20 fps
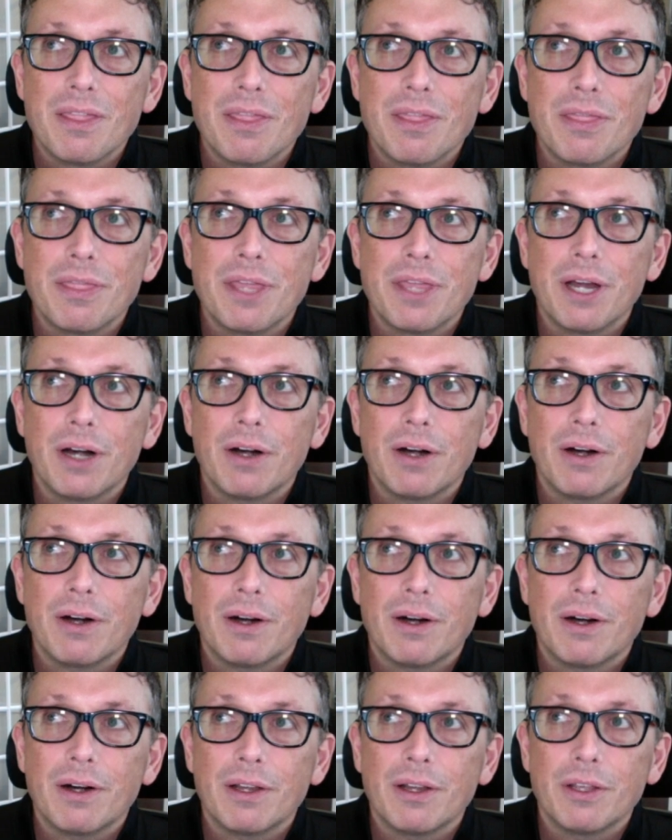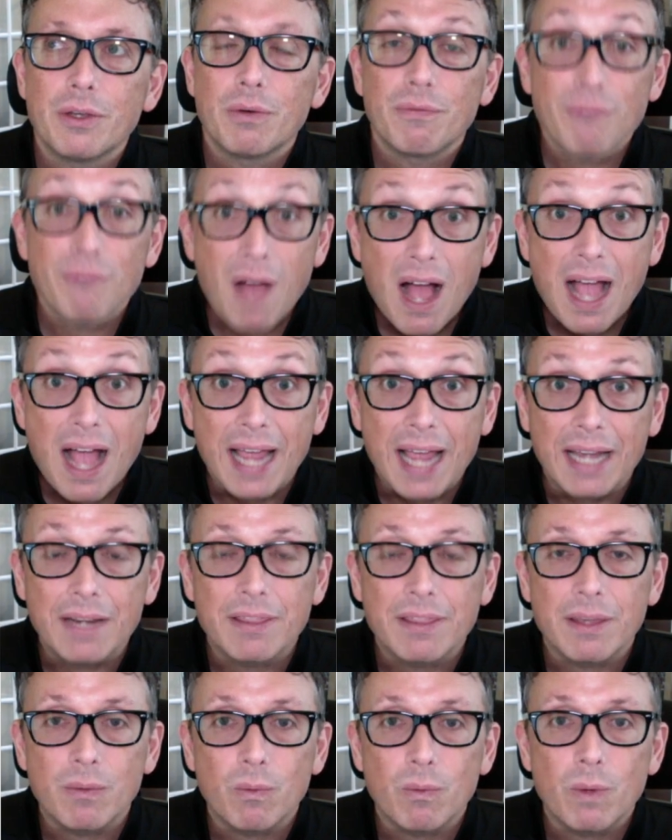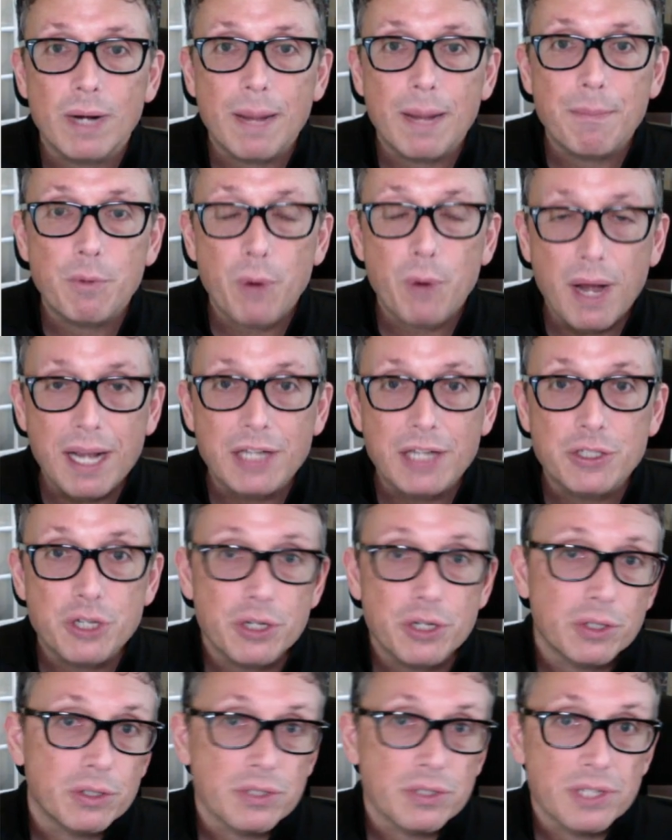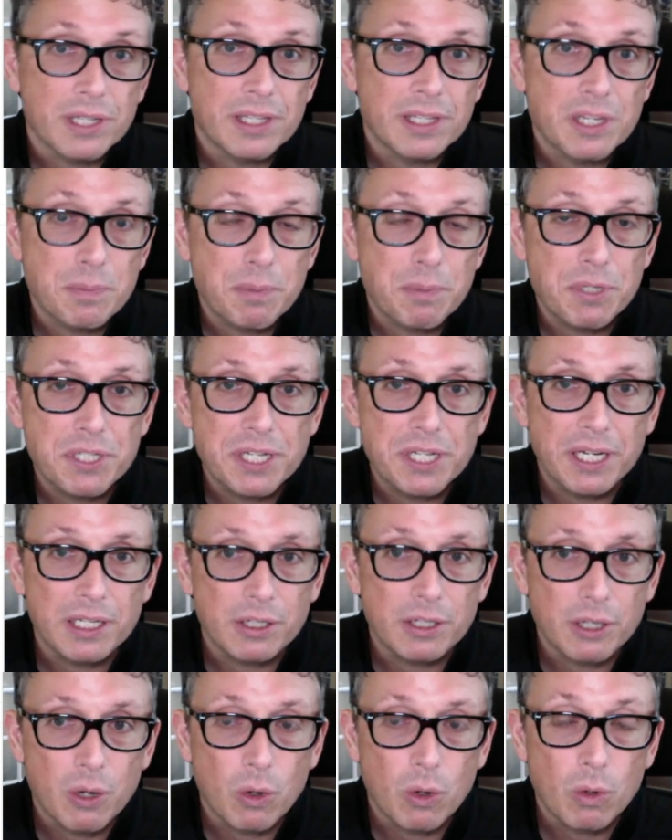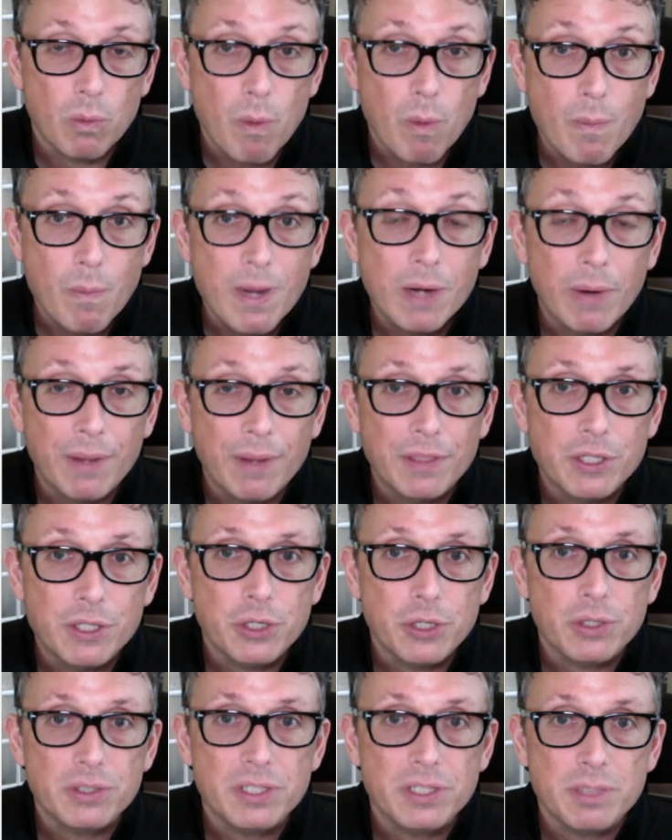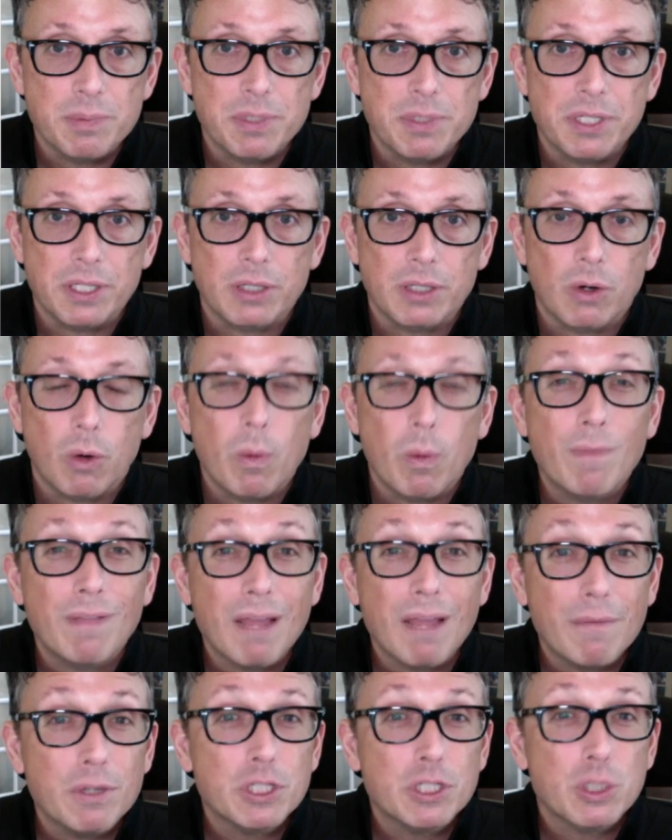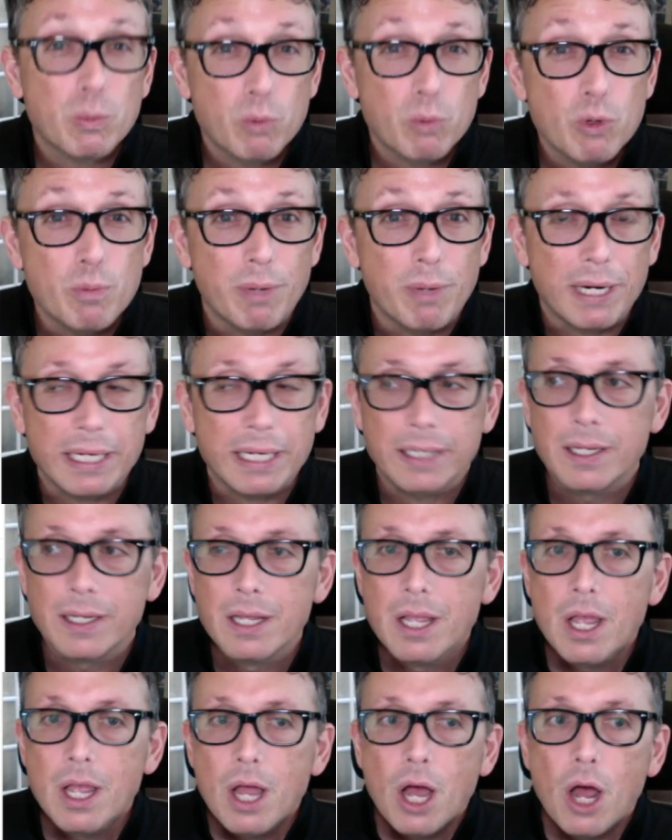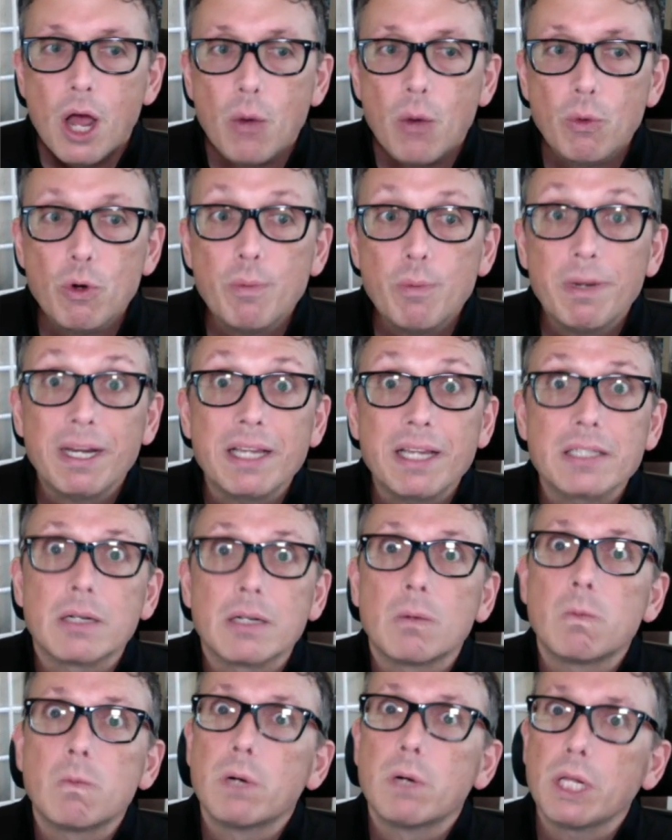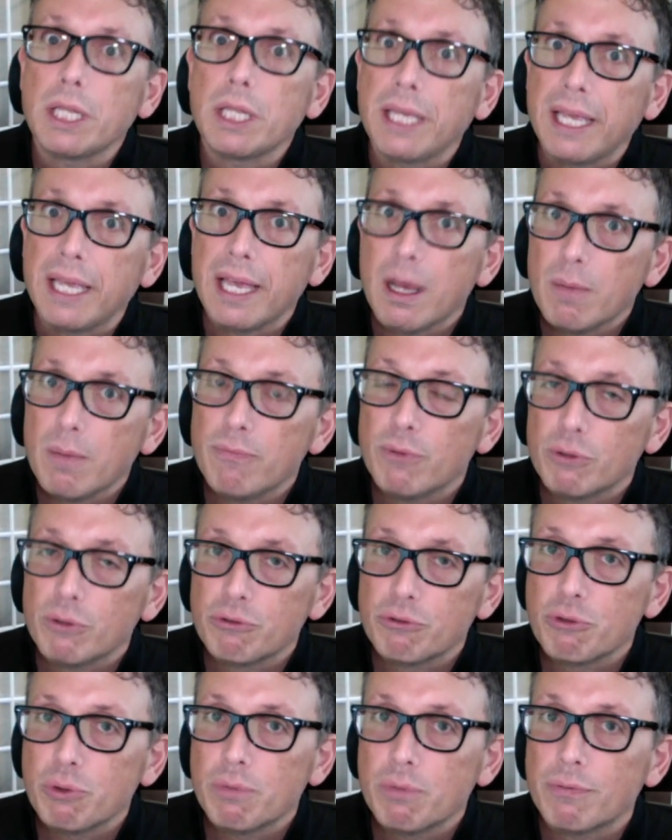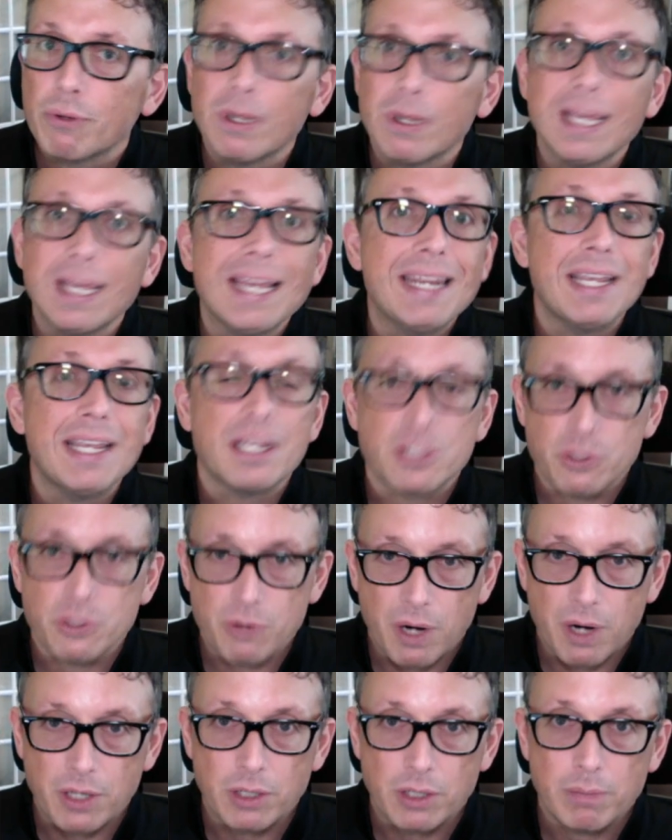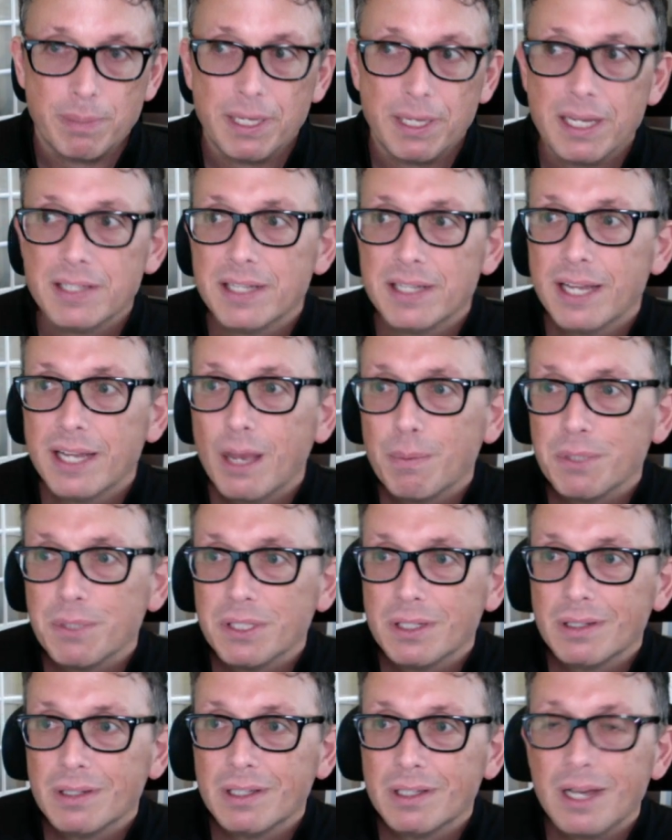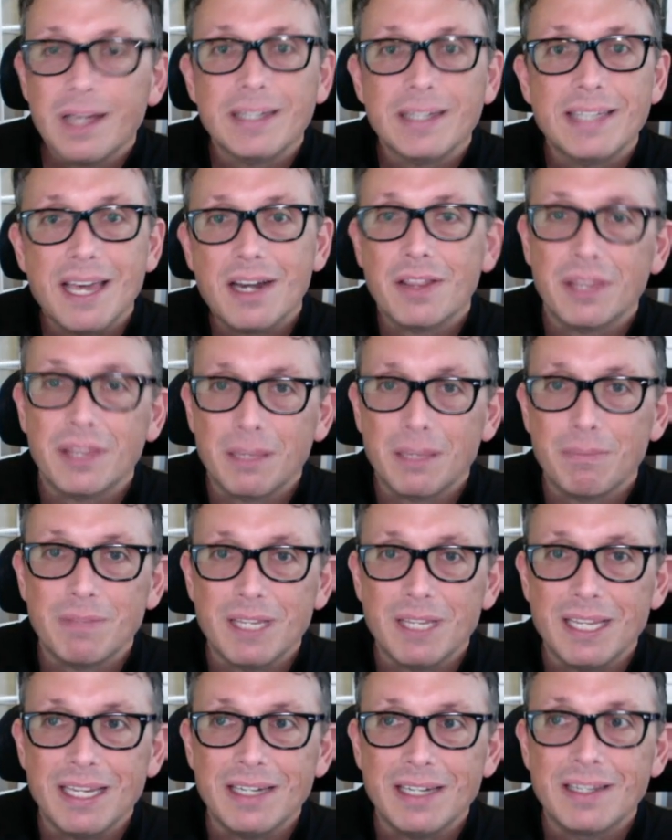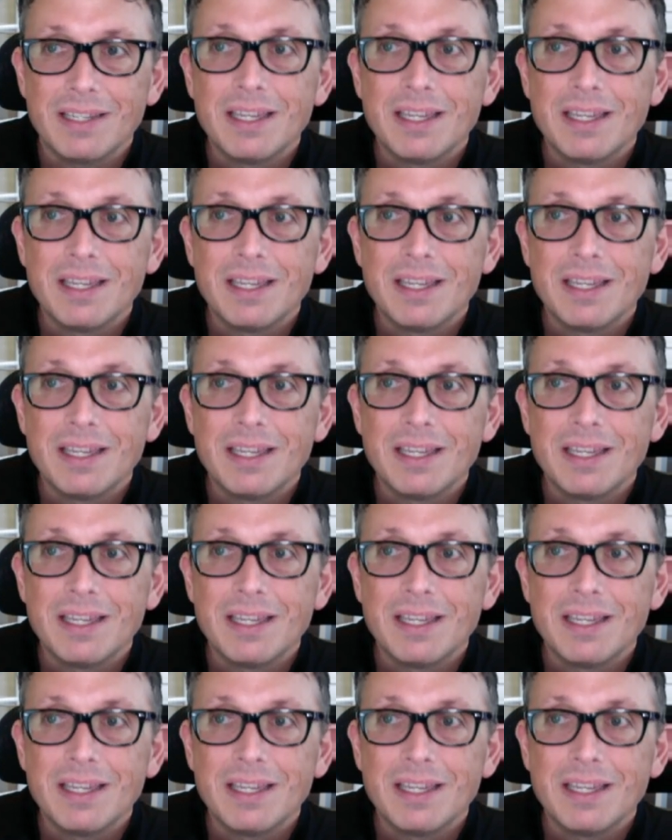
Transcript: You'll find that when I'm grading journals in this particular cohort, or when we grade the journals in this particular cohort, we've leveraged a rubric. A rubric is a really helpful tool for any instructor because it helps cut down on the need